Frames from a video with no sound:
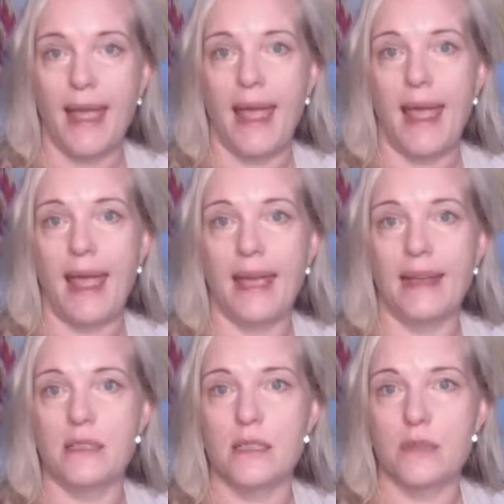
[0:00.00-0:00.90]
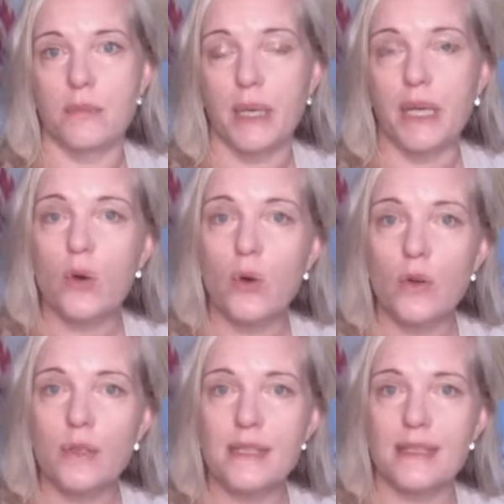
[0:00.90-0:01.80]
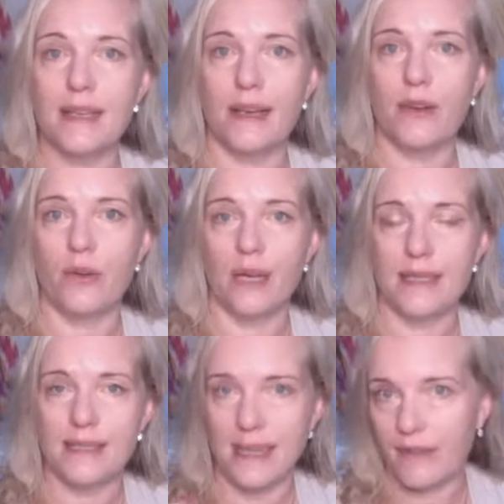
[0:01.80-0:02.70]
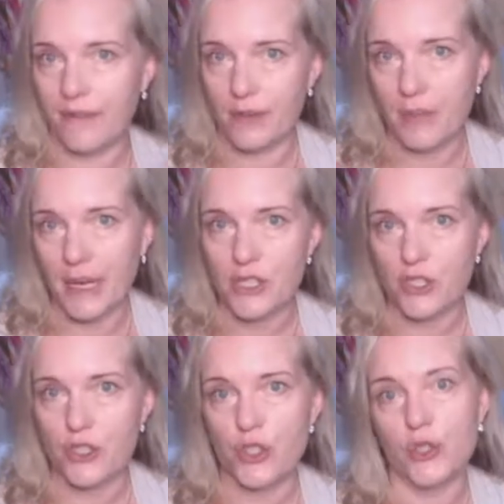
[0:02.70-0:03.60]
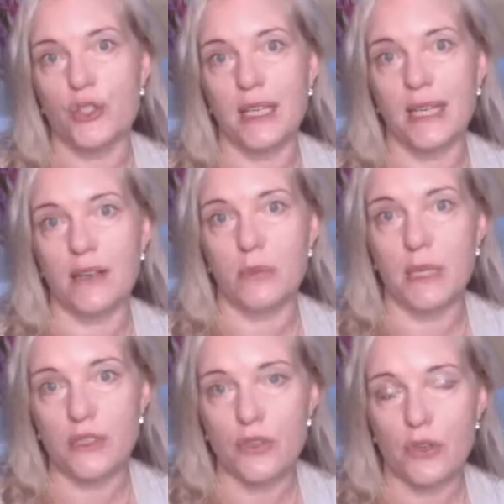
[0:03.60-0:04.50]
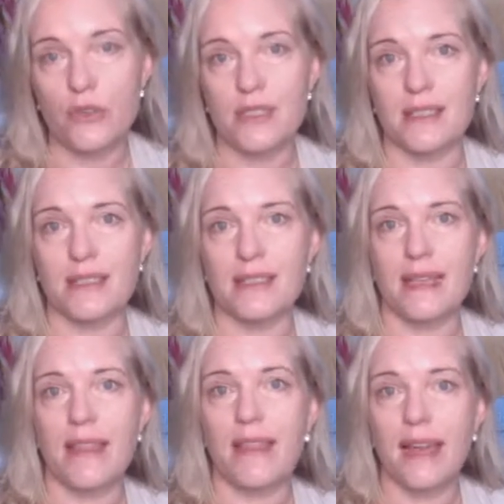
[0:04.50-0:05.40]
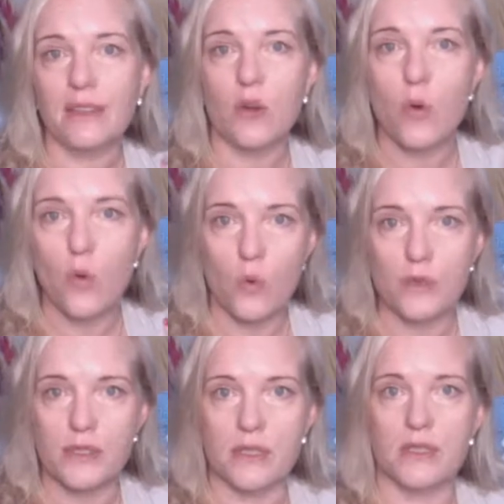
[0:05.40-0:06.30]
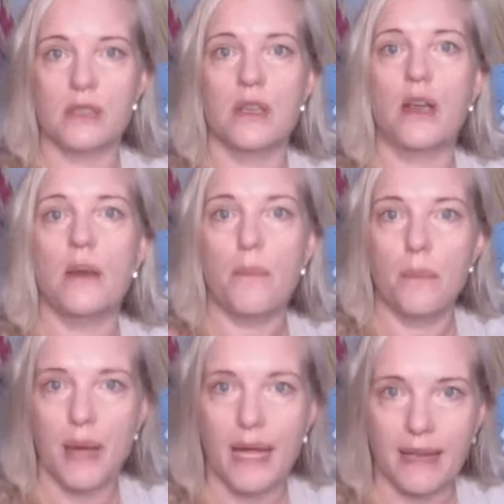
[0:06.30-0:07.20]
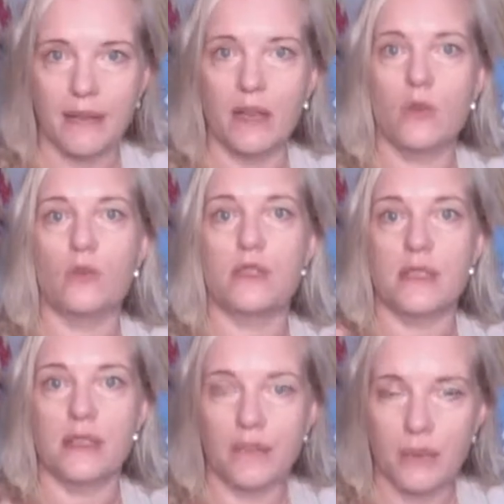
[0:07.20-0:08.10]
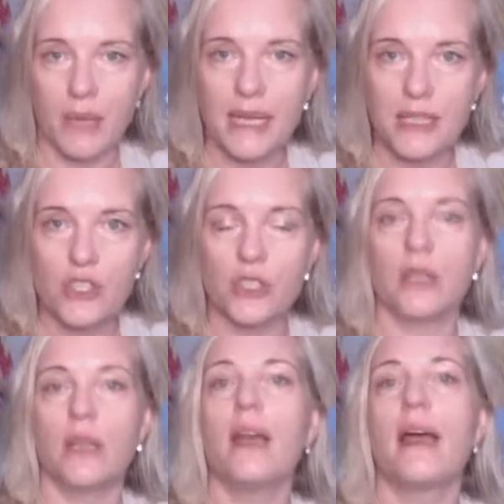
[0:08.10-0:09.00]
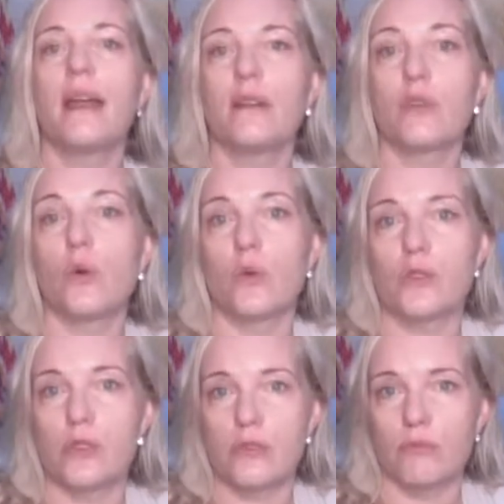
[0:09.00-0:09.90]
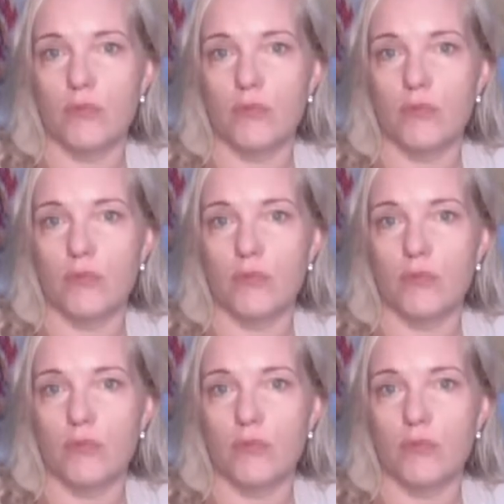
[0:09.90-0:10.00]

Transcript: And because there is inflammation due to the endometriosis, that causes pain, that causes inflammation. And of course,